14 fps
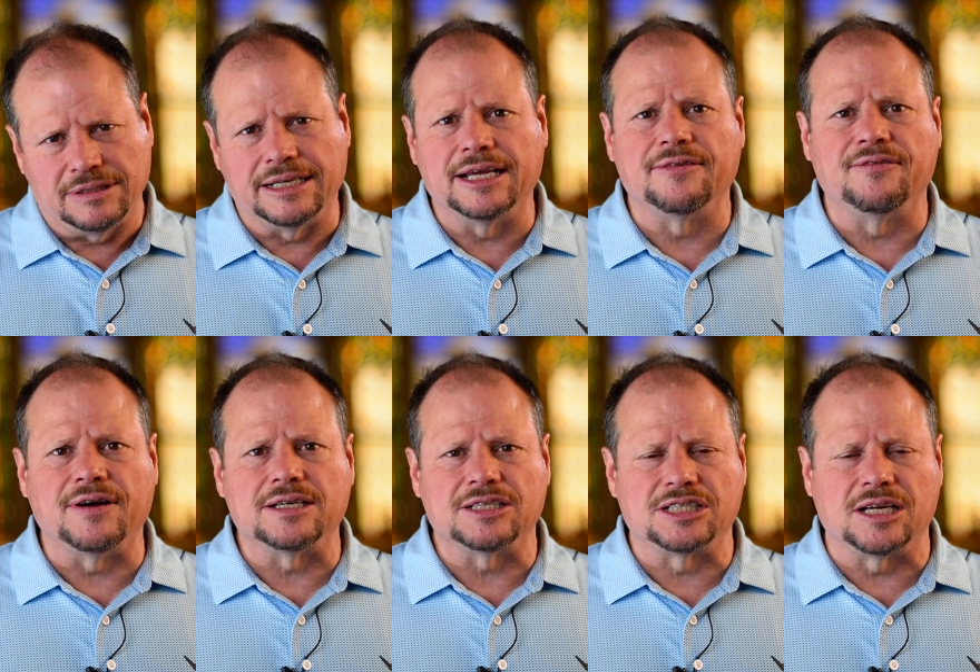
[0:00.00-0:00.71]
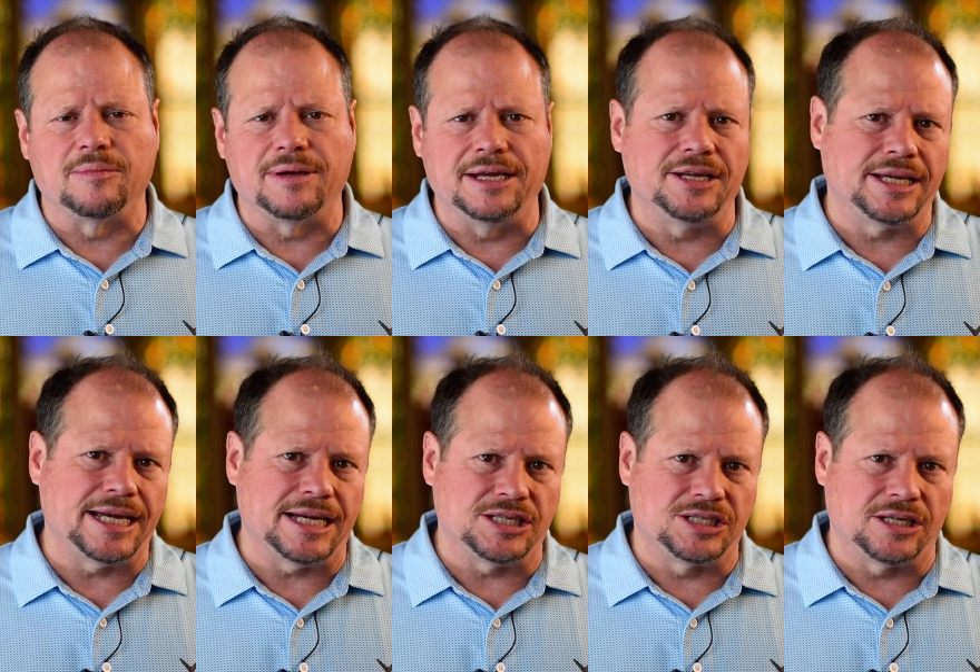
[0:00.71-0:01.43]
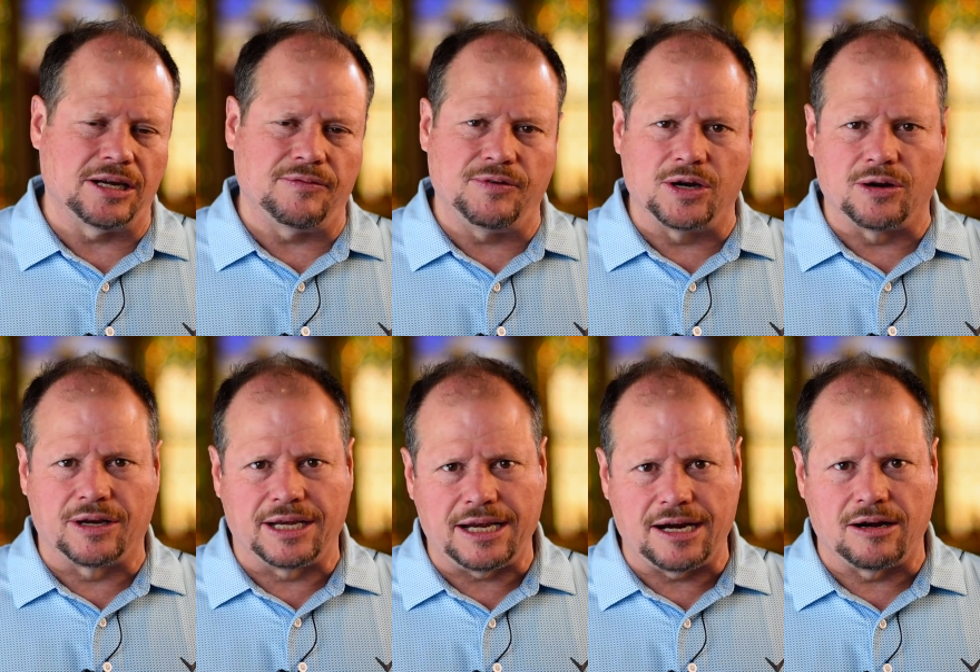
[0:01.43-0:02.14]
give some indication of your
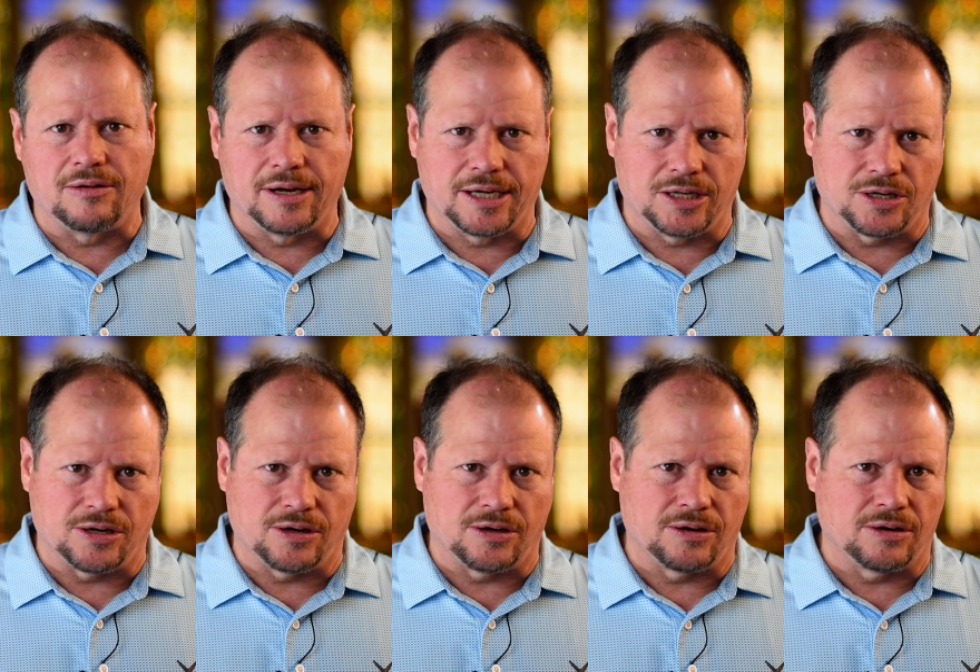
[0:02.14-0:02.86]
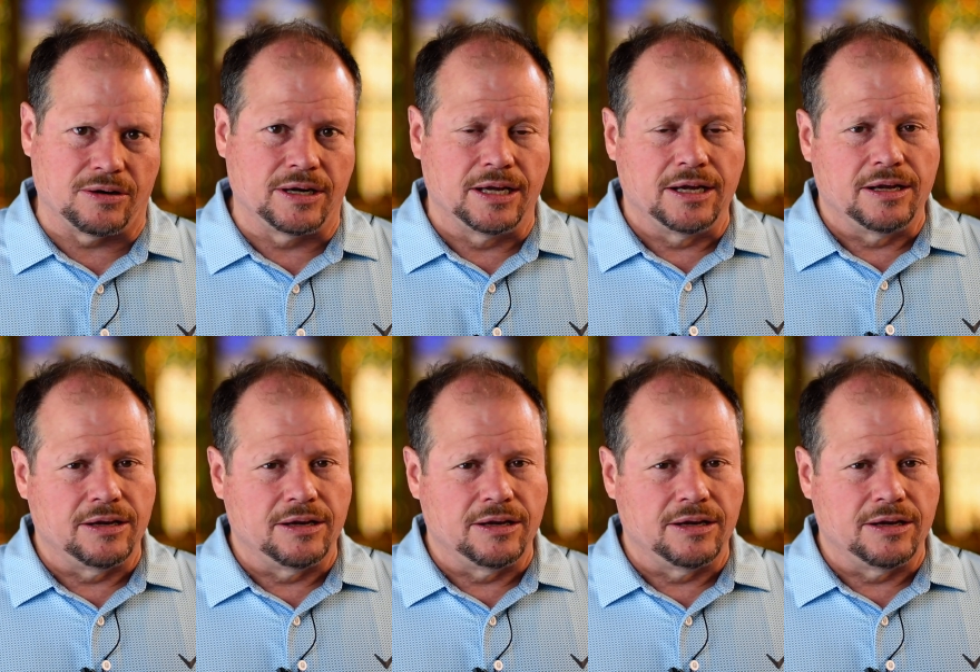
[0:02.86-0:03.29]
character,